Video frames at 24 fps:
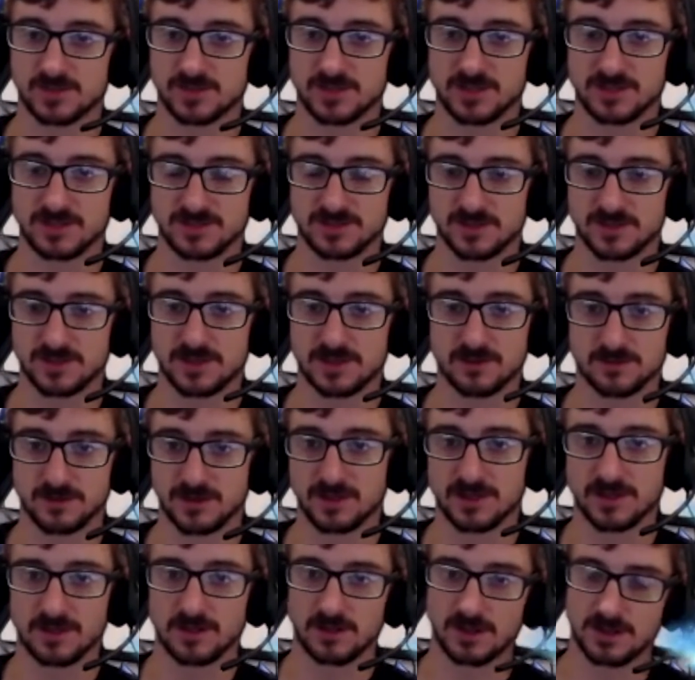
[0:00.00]
consider
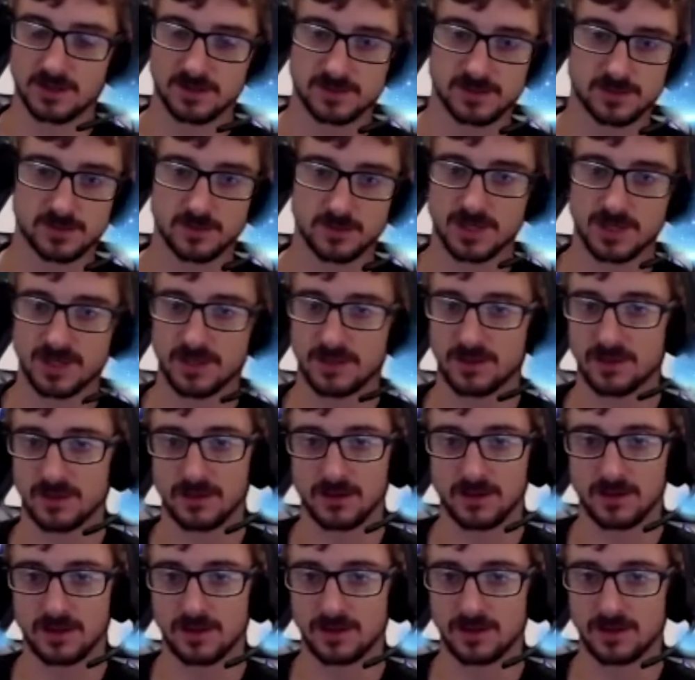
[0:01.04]
really close with. And